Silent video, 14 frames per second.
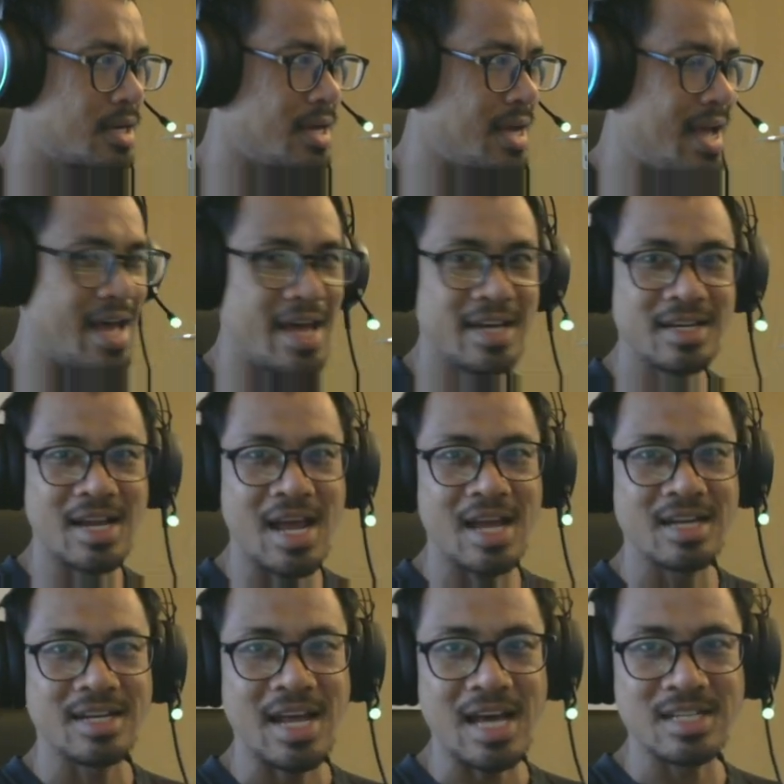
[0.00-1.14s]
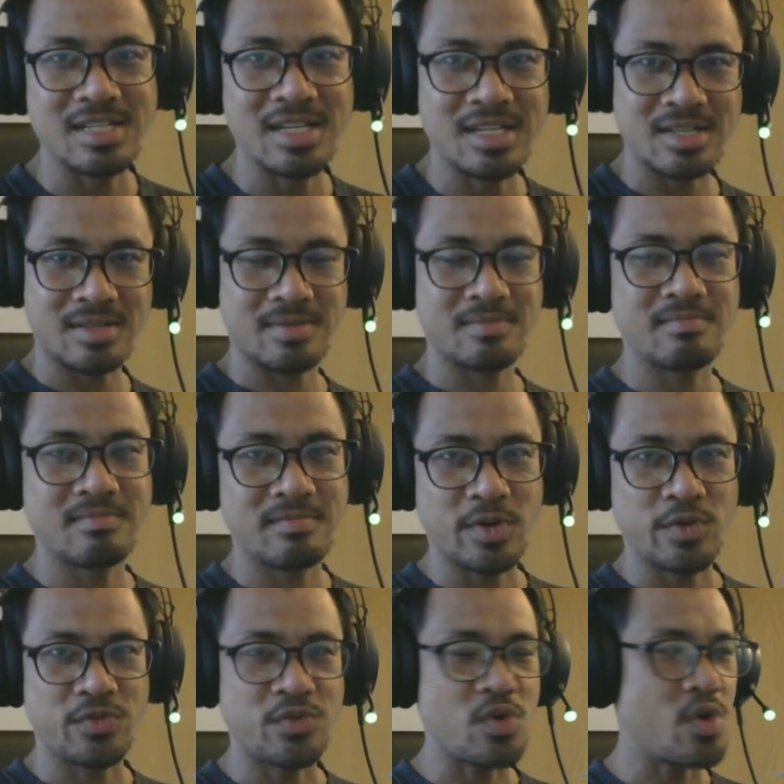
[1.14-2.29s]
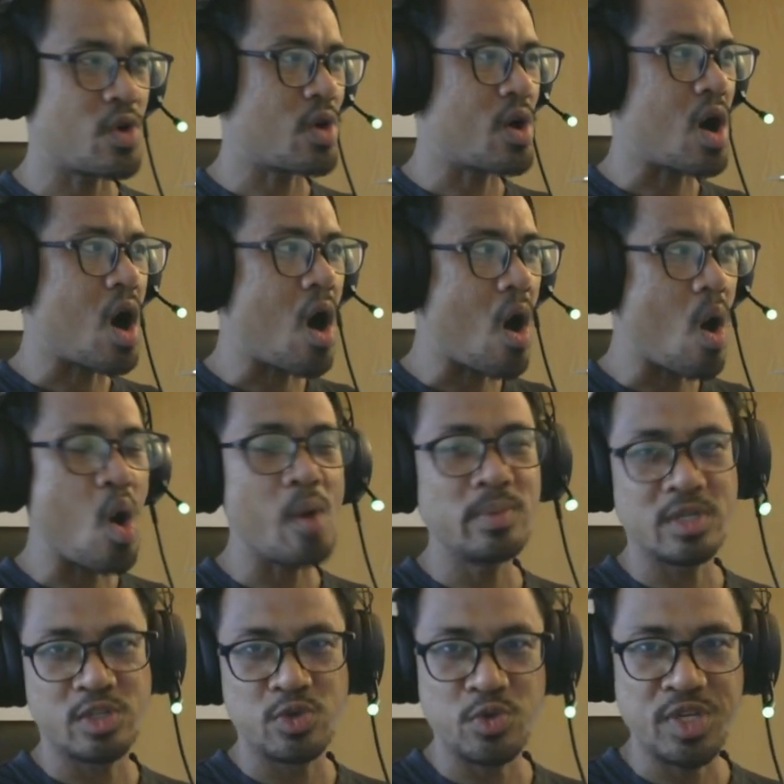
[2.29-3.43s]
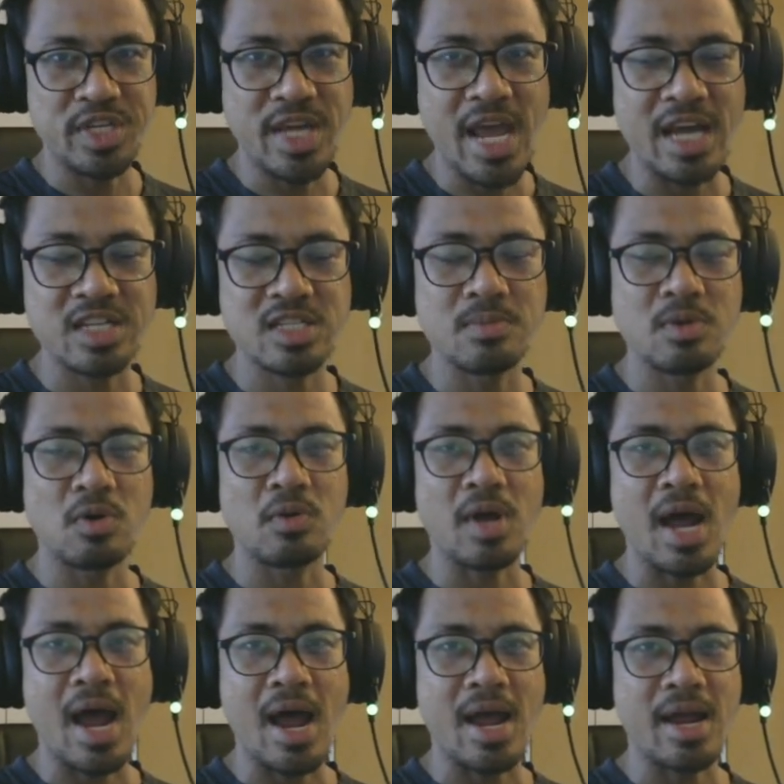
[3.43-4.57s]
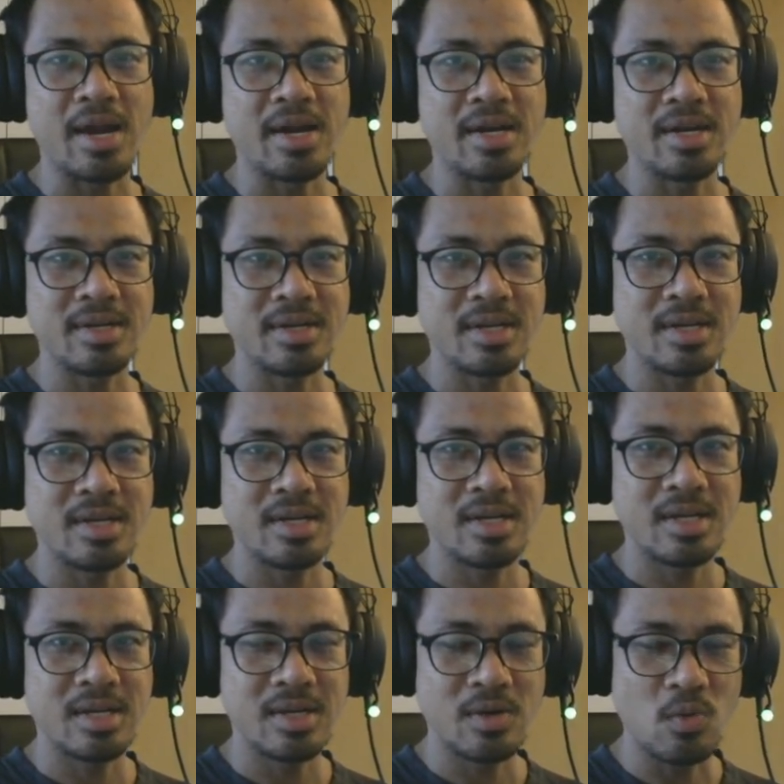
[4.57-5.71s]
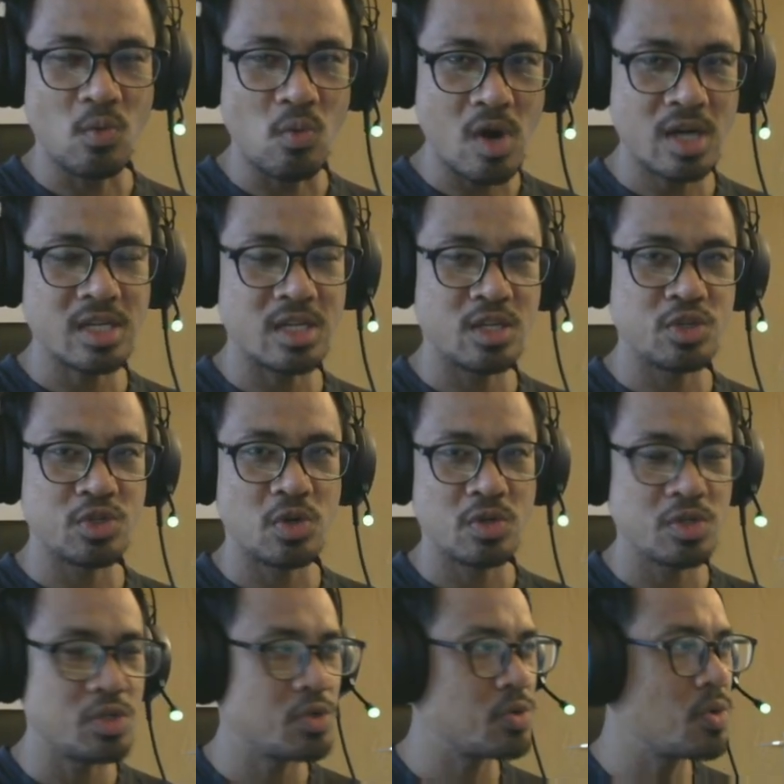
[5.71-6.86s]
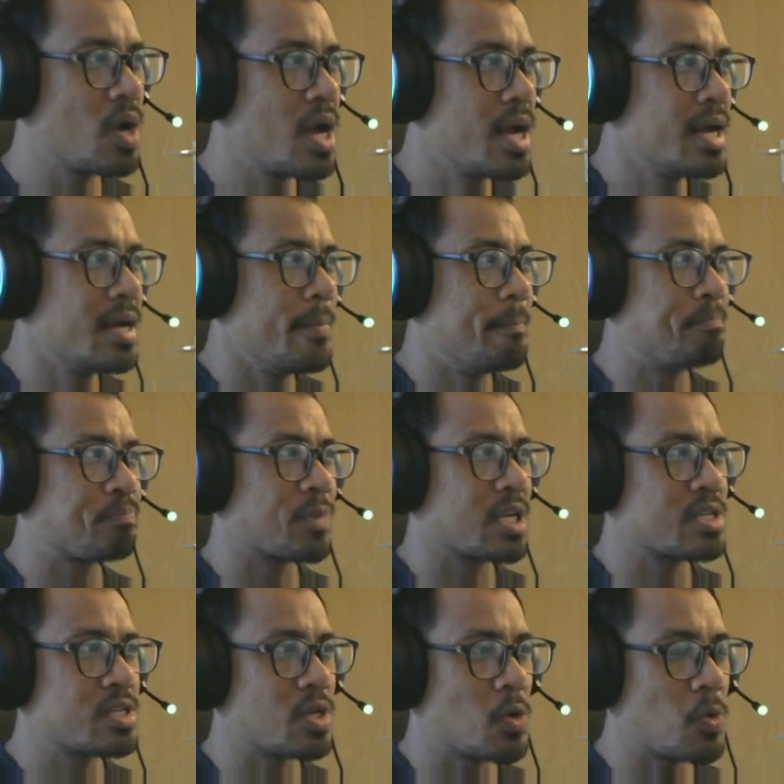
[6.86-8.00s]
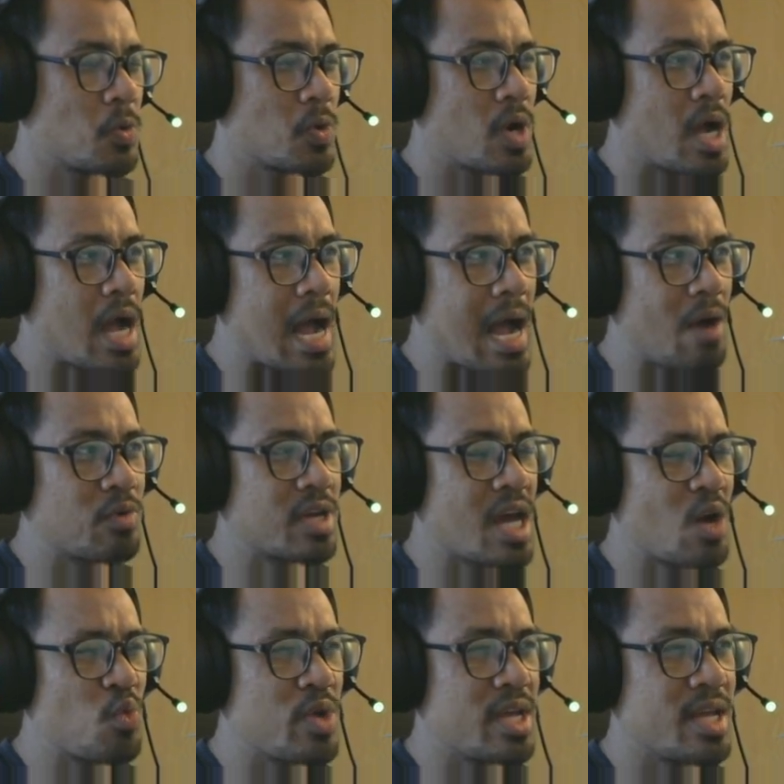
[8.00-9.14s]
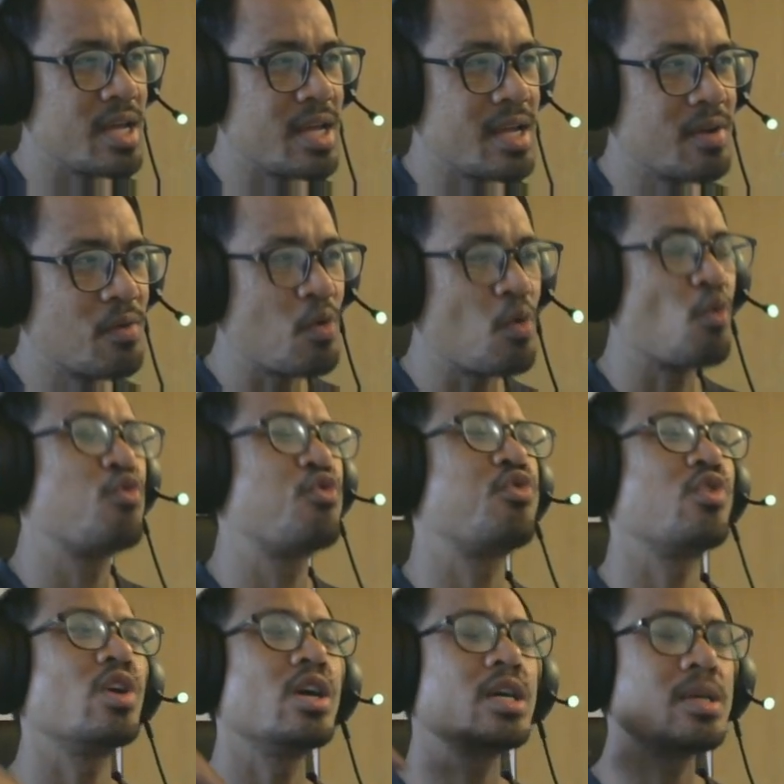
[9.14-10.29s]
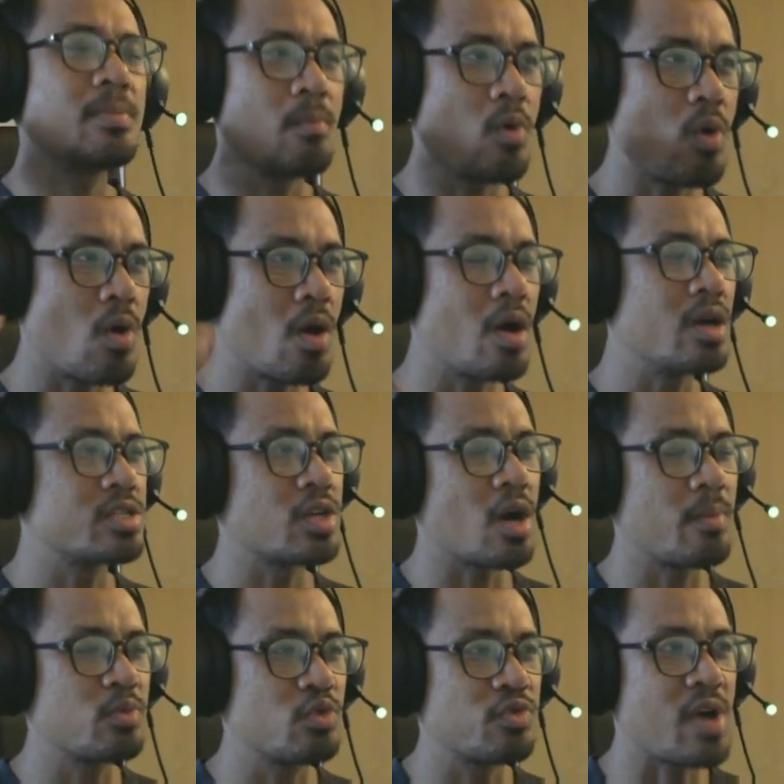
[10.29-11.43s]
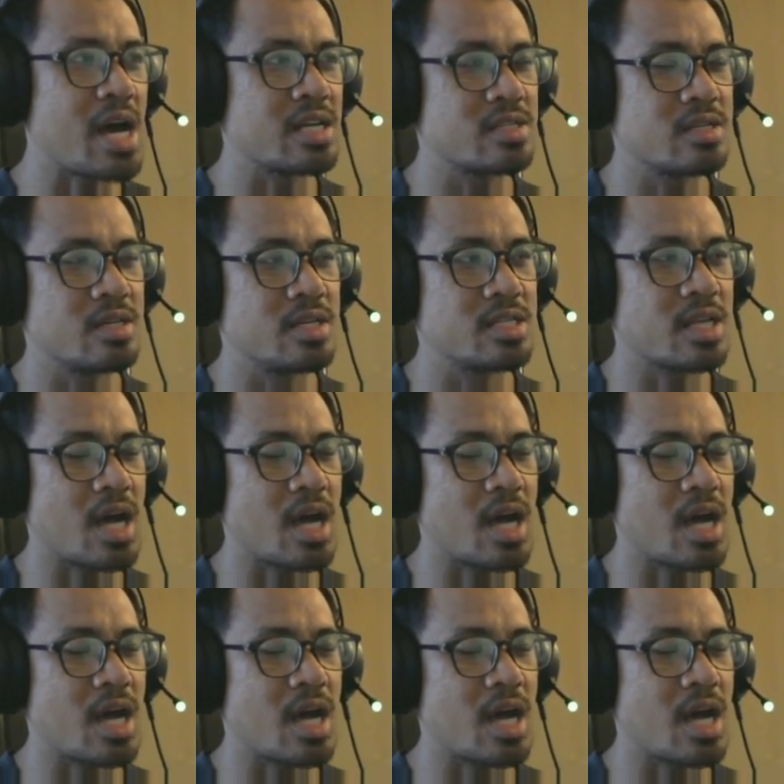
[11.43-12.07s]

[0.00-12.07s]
And that's it for all of the 3 examples that I wanted to show to you. So how can we furthermore on top to fasten this